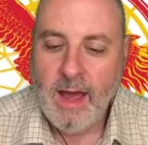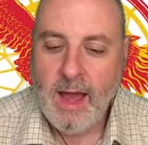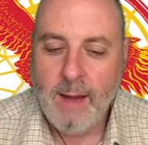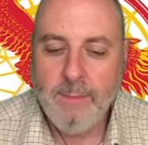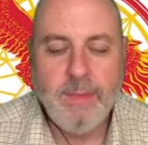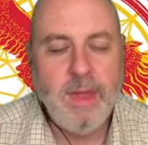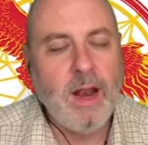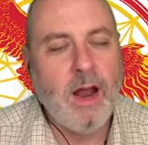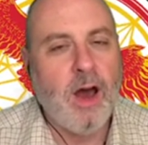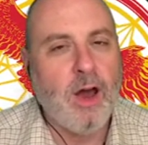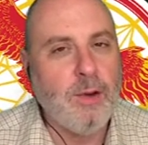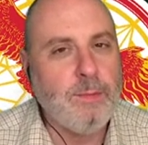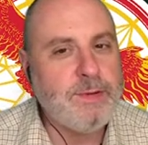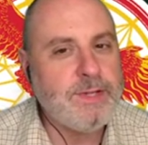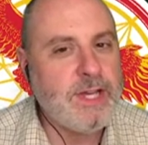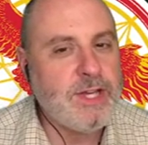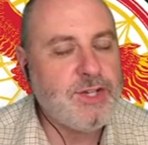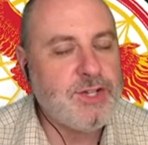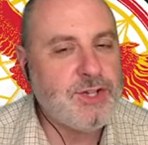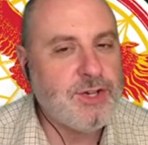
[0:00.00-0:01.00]
I'm not
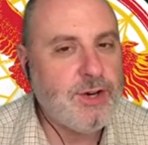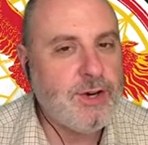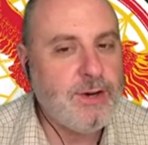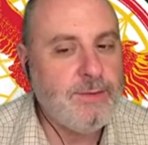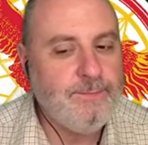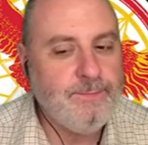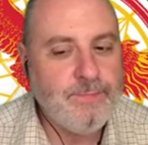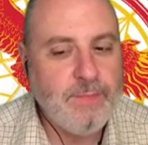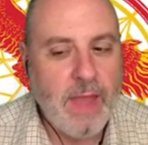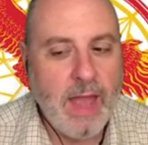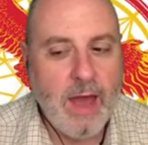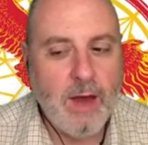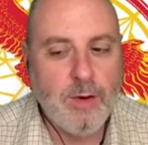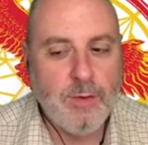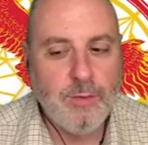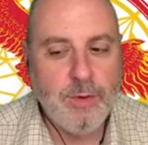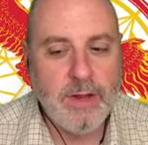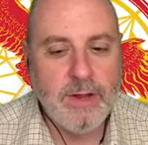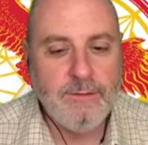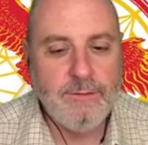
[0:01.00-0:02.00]
100% sure how to
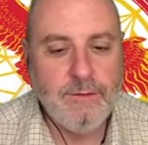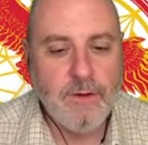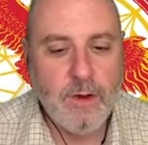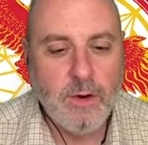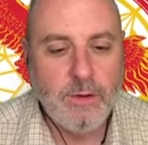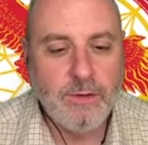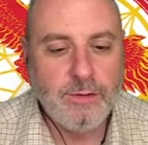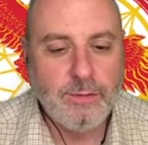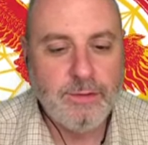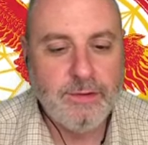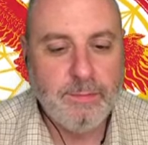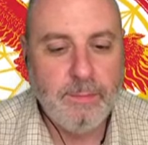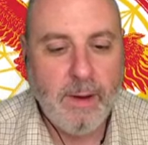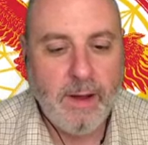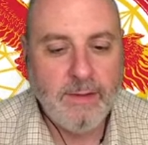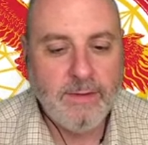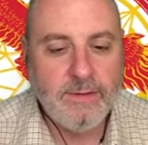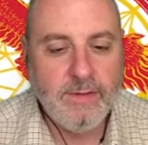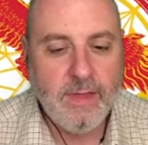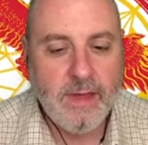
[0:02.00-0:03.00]
read Frodo's
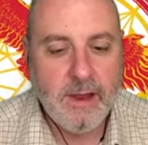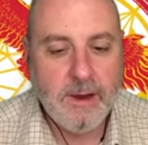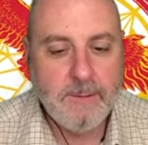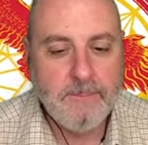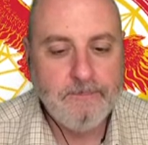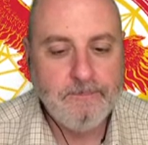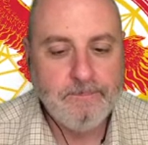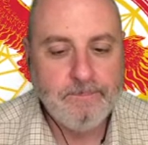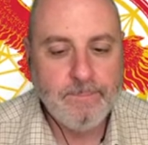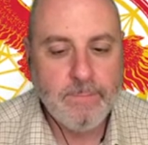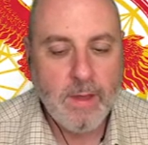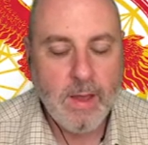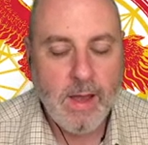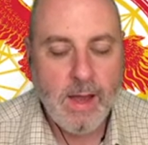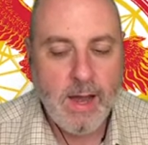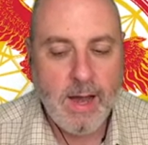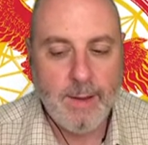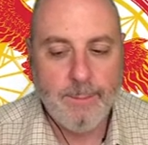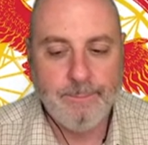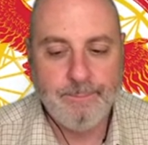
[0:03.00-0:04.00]
response there.
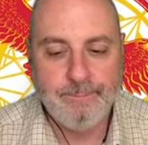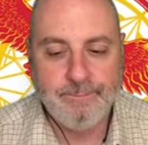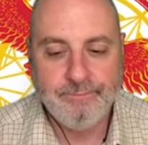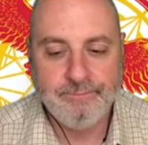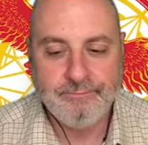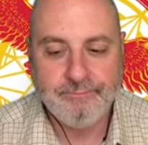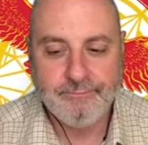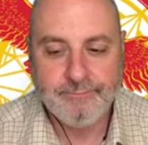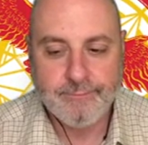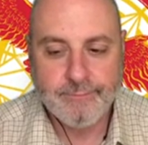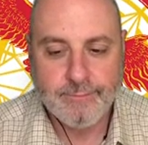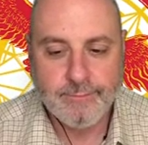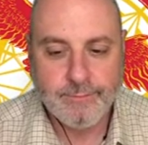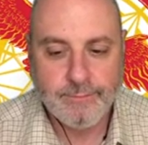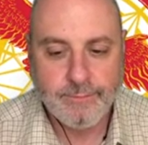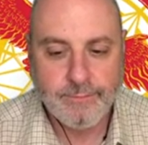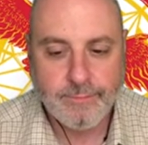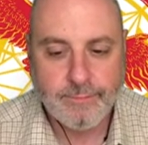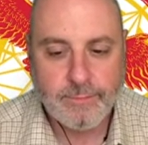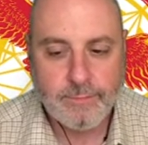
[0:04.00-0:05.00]
Um,
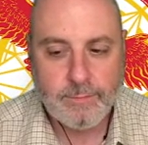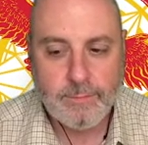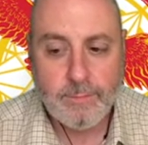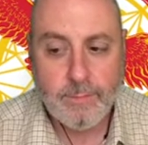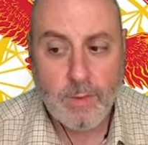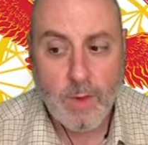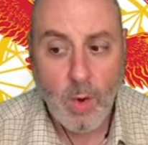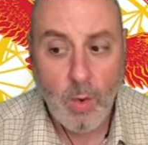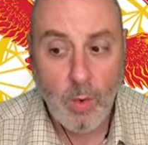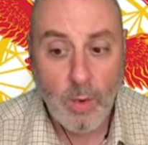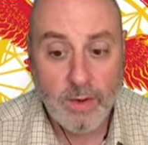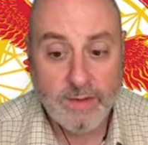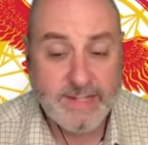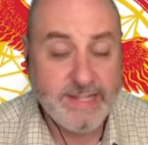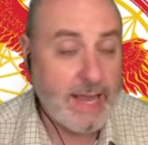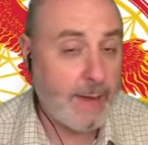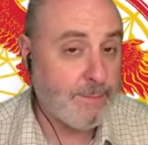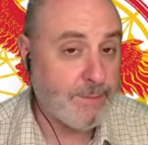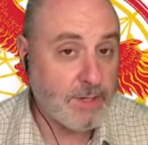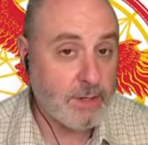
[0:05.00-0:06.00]

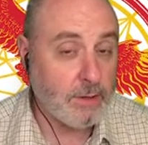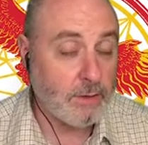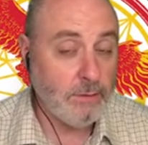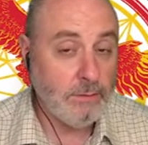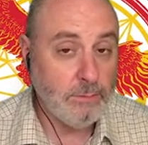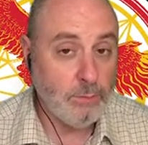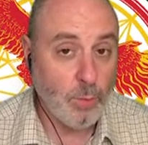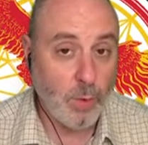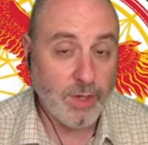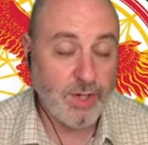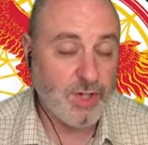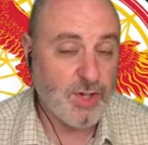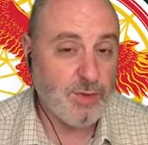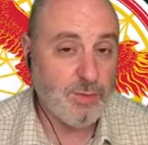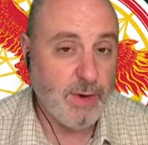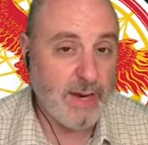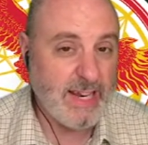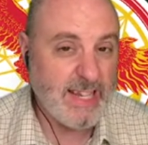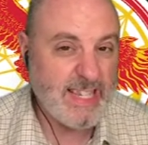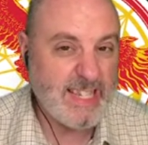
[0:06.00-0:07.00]
skeptical. One could
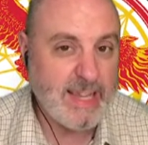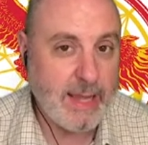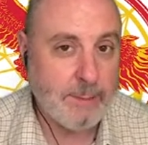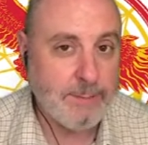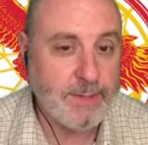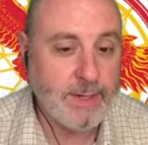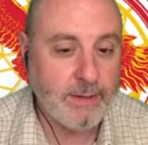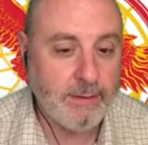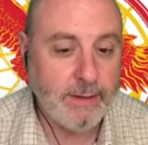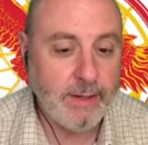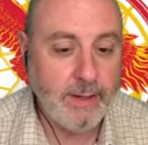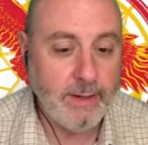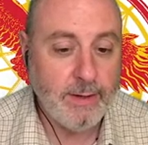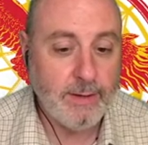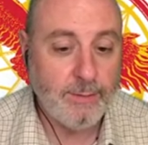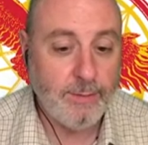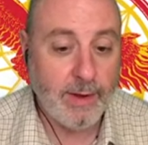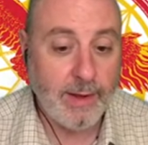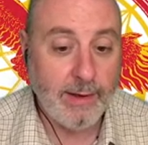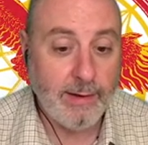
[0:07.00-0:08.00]
read it skeptically,
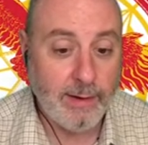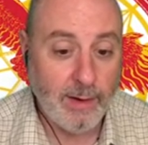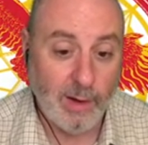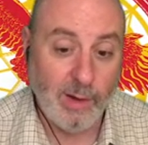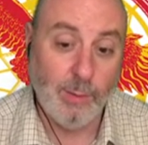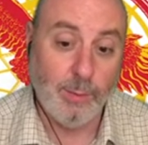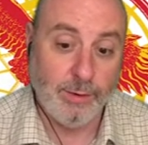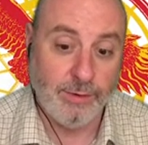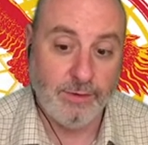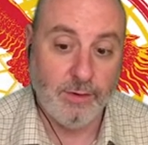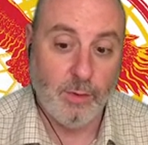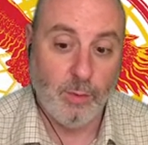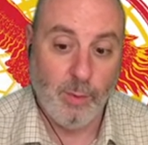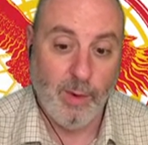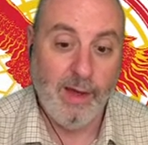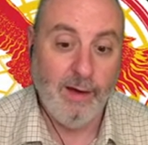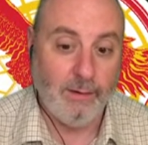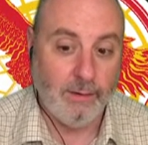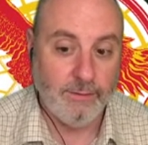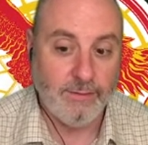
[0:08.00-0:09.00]
right? Oh, it will do
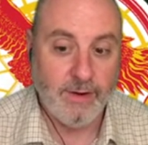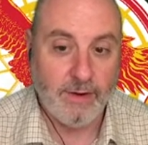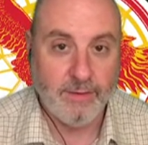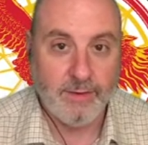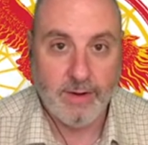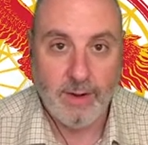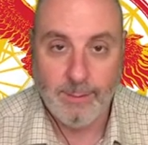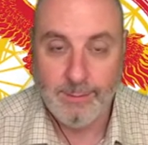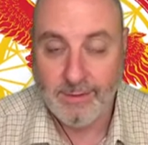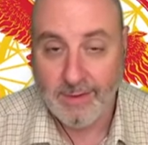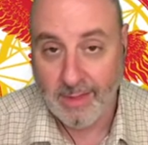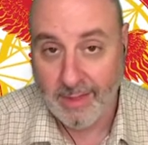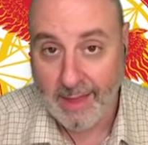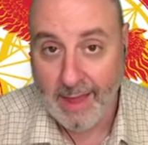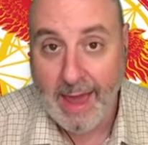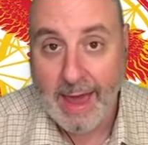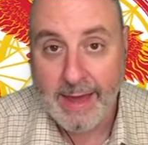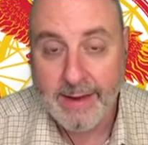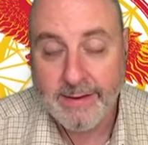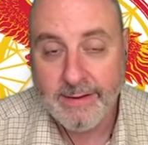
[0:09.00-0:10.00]
well if it ever comes to
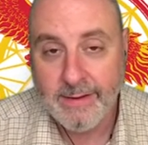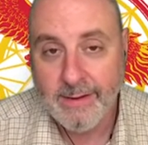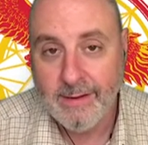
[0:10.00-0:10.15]
that,